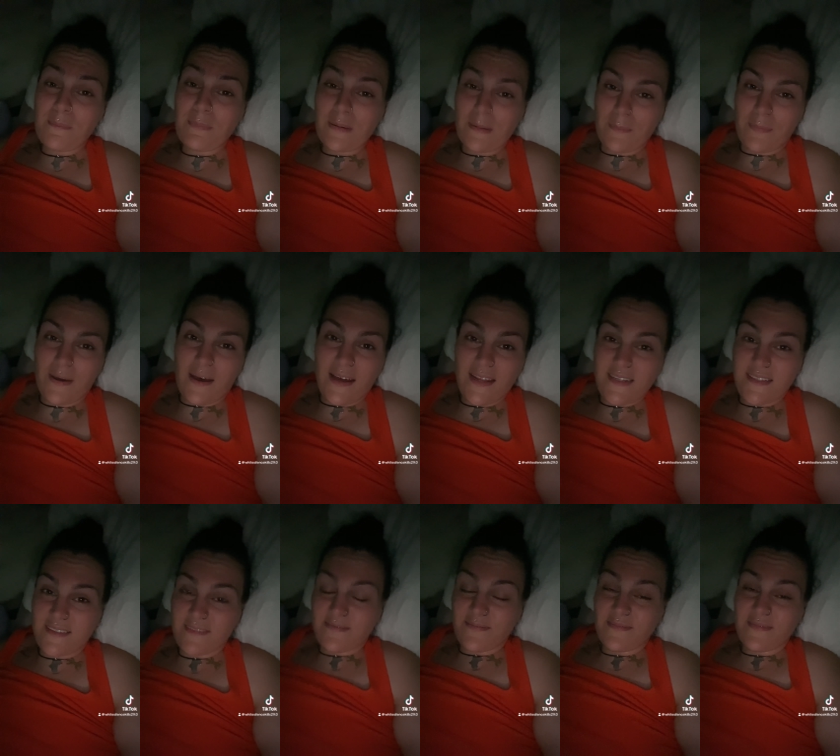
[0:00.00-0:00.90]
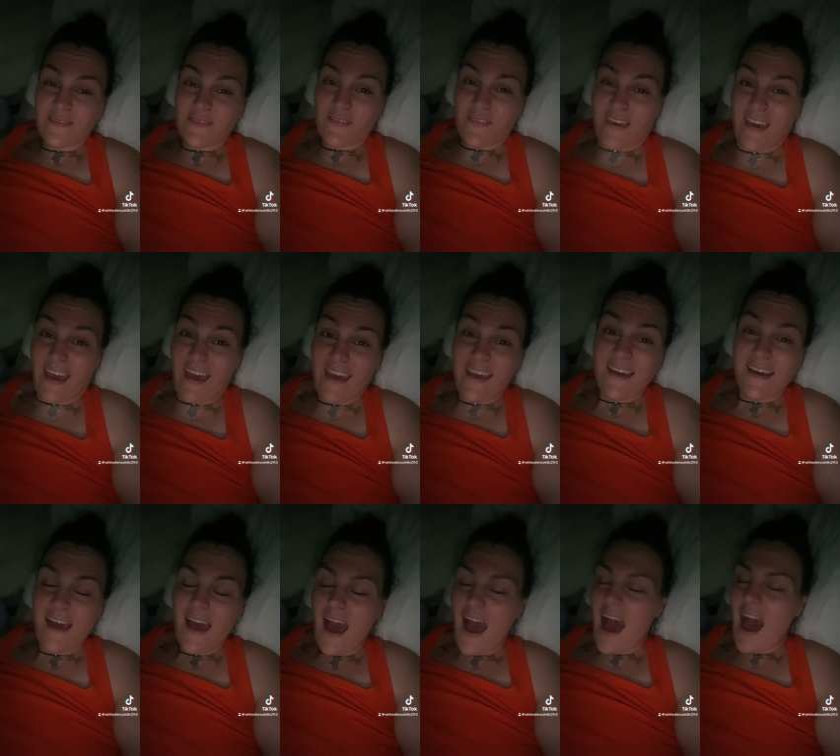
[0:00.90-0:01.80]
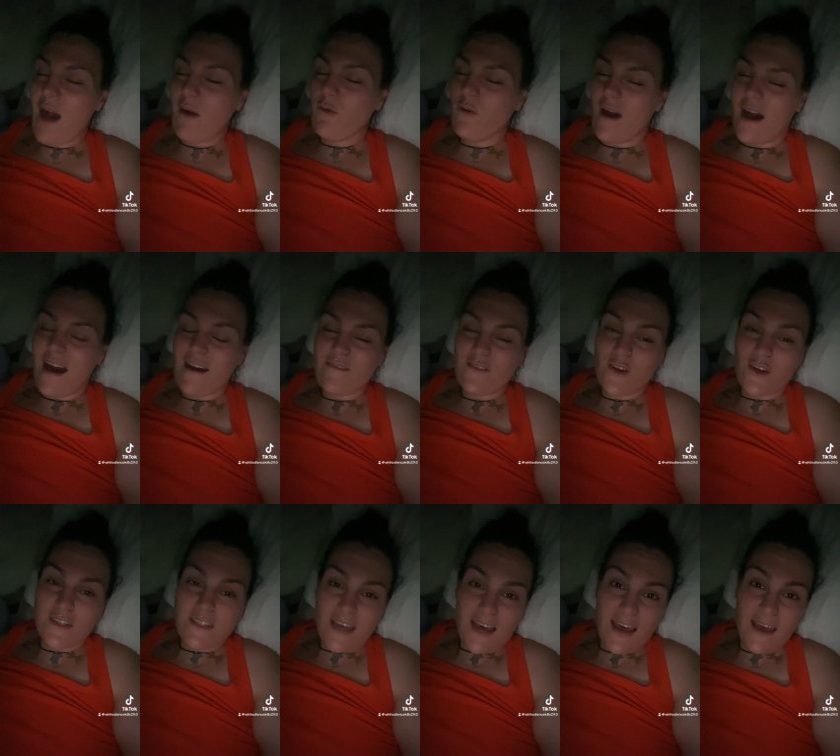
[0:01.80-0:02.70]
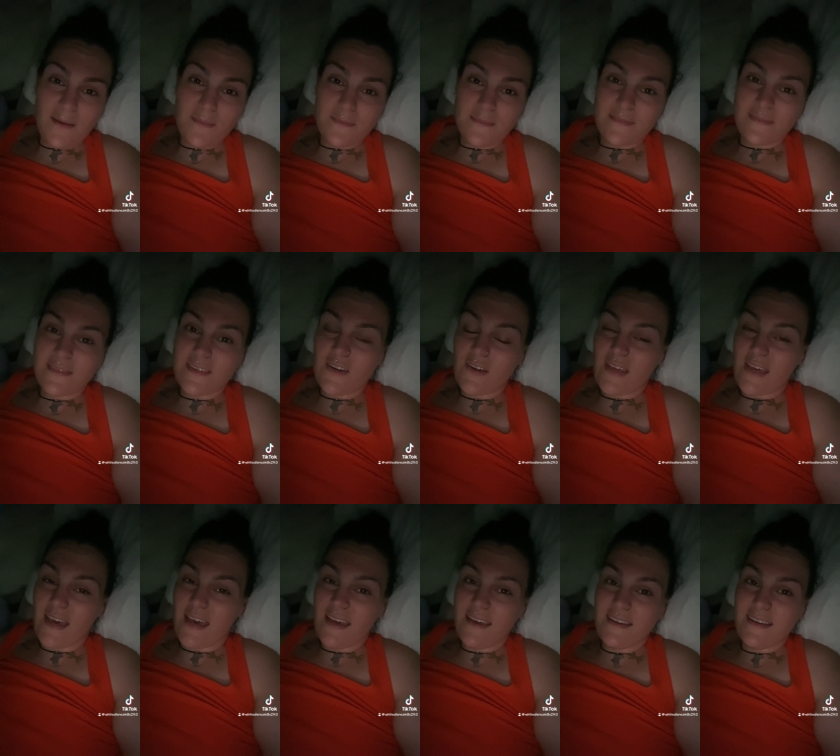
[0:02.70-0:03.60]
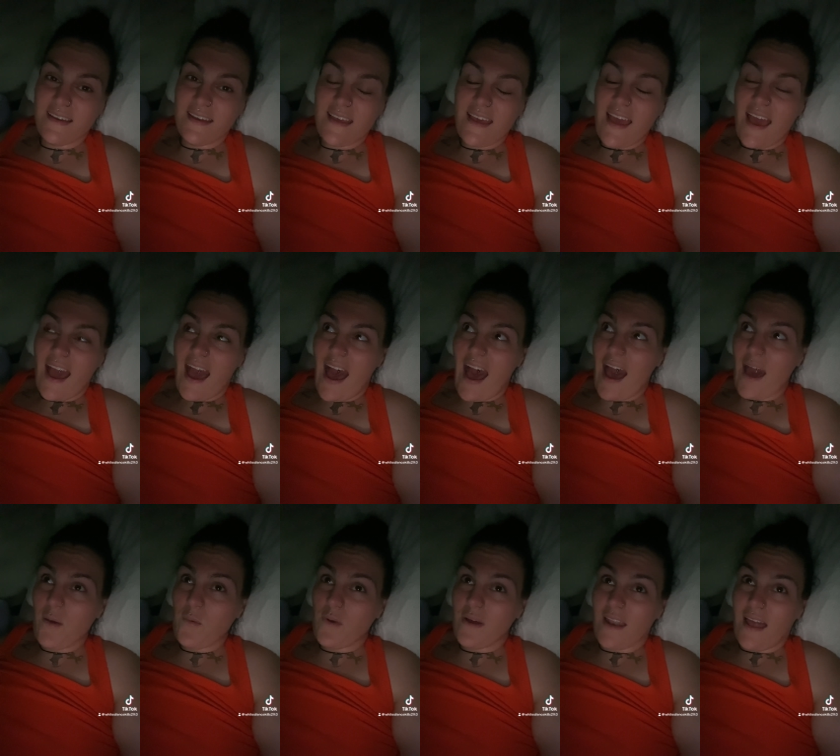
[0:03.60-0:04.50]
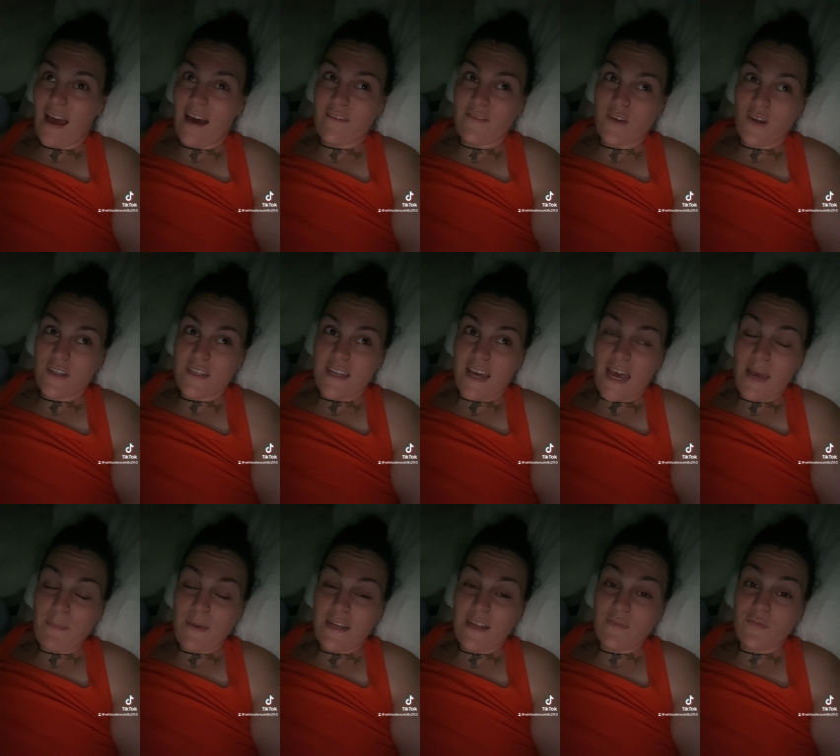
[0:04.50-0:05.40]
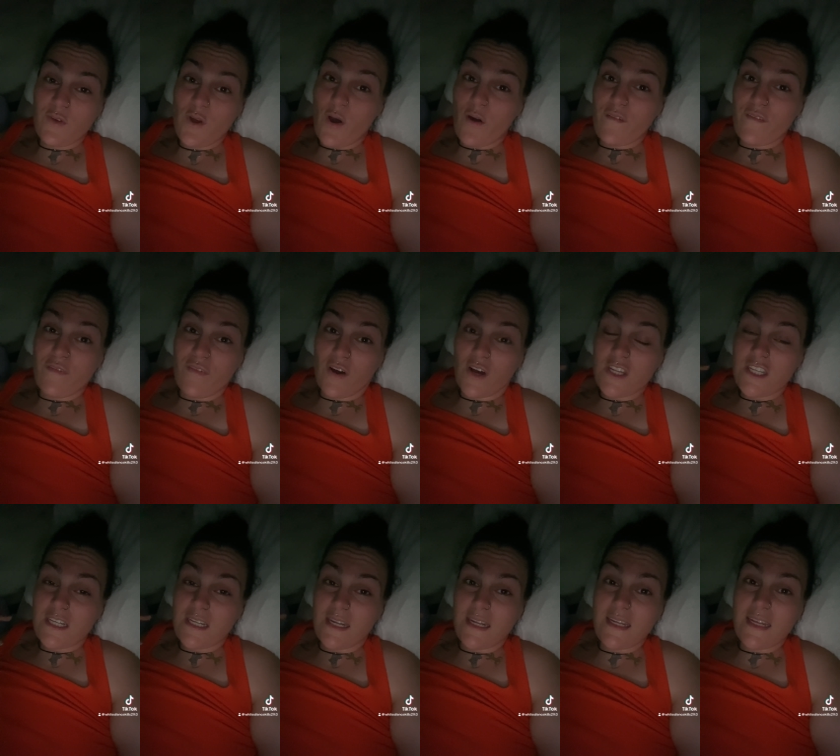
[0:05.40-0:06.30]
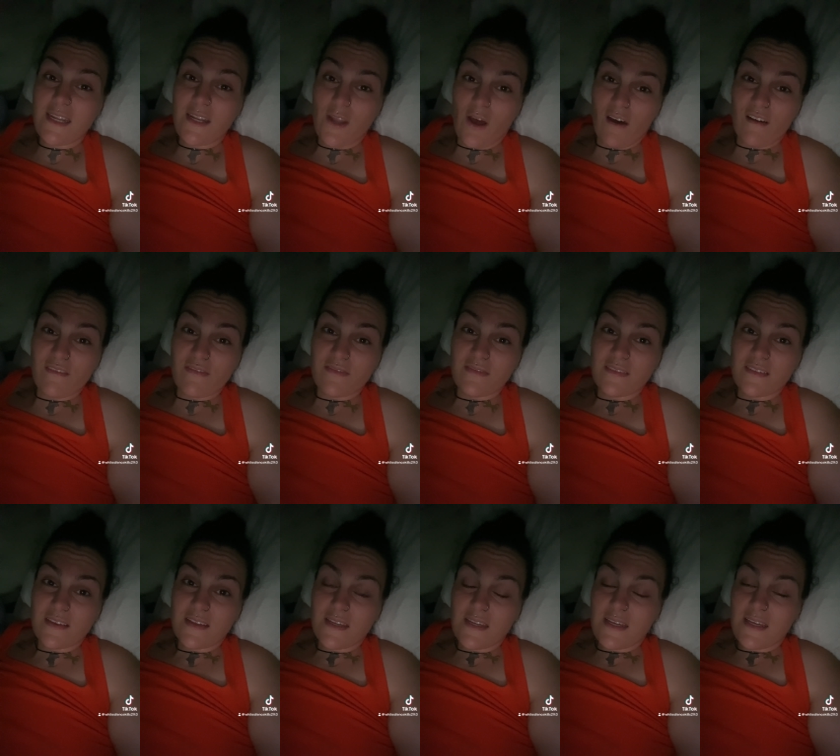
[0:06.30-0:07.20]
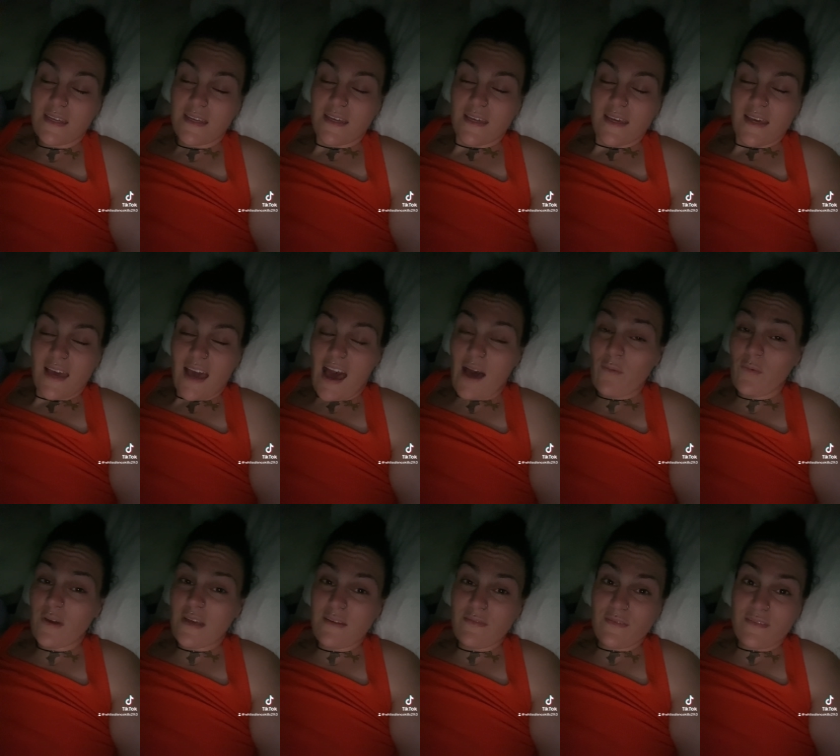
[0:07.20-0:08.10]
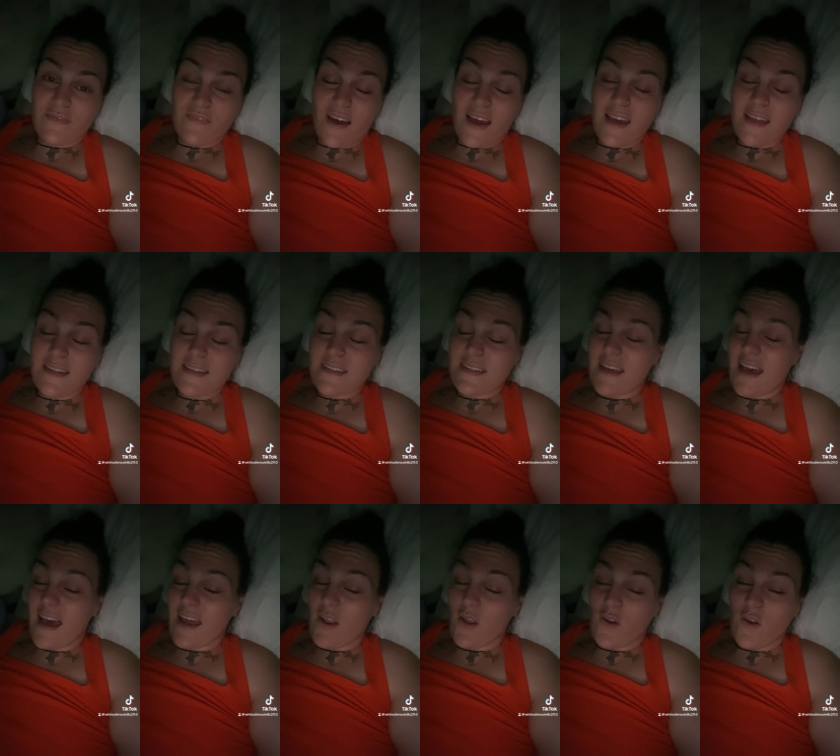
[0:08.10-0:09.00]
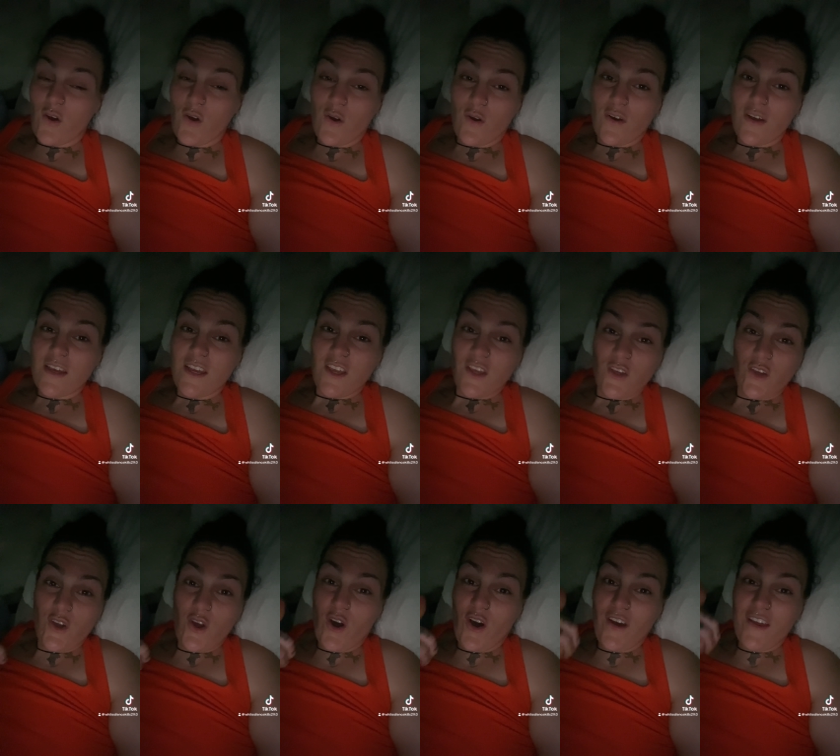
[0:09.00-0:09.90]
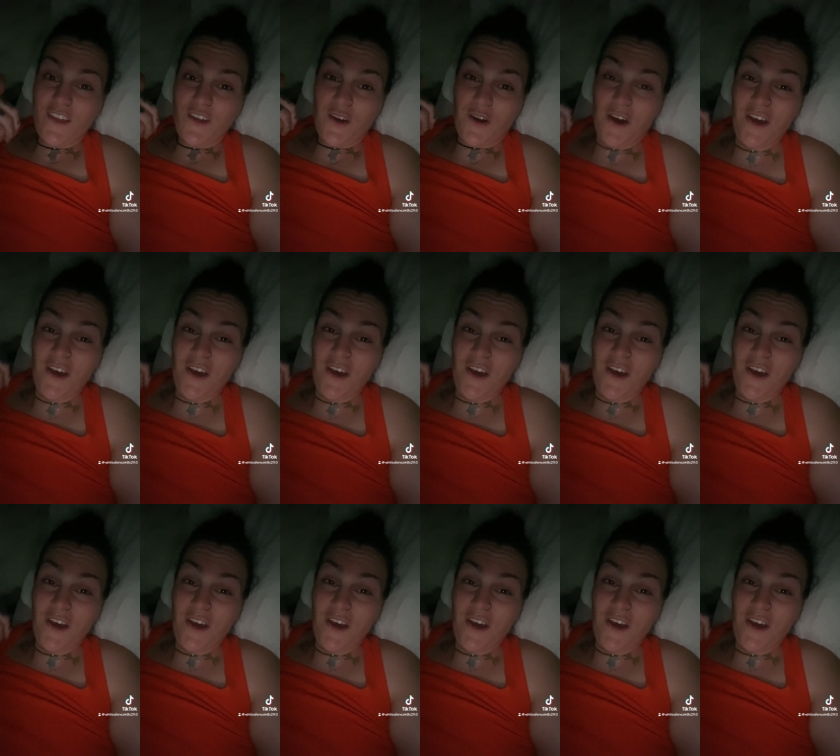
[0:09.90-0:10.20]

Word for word: prepared. Okay? I will have your time. Okay? I will have your time. And if you're unfortunate enough, I will even find, I don't know, your your